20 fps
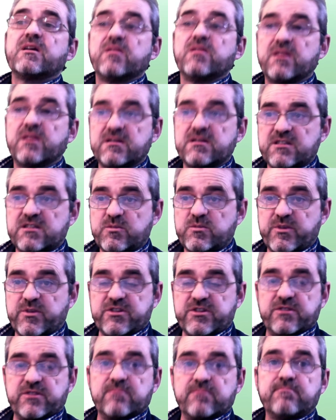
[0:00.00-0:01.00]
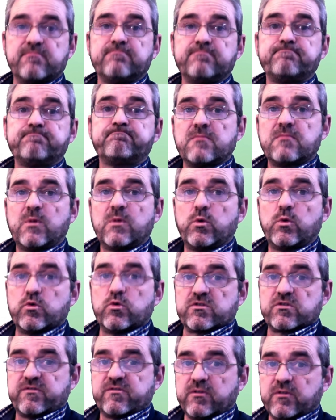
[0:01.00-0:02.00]
this expression
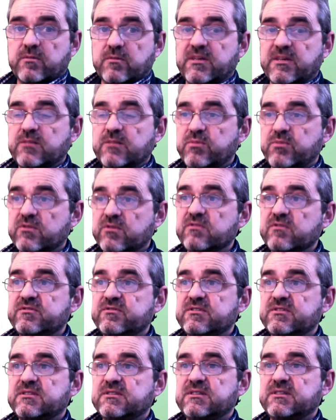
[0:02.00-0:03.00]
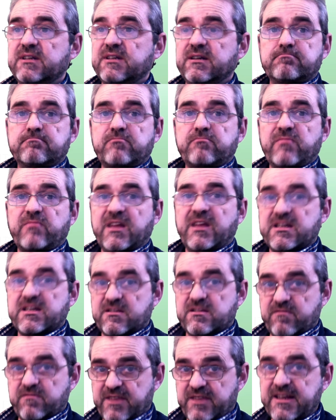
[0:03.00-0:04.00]
whose formal proof is
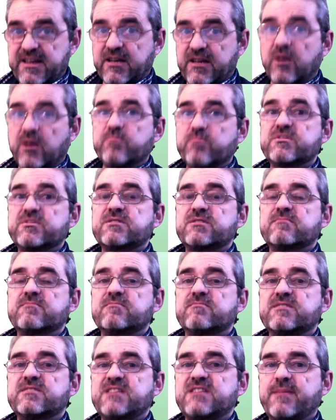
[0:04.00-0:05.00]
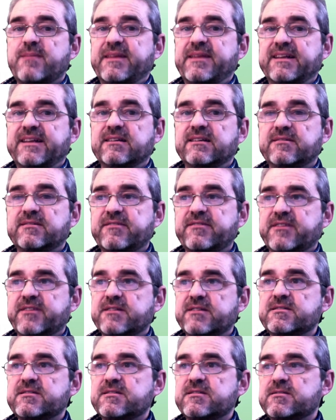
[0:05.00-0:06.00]
in Winnicombe's seminal
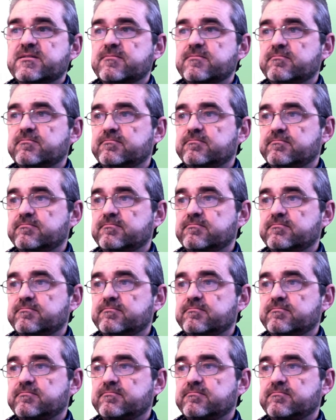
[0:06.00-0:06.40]
references.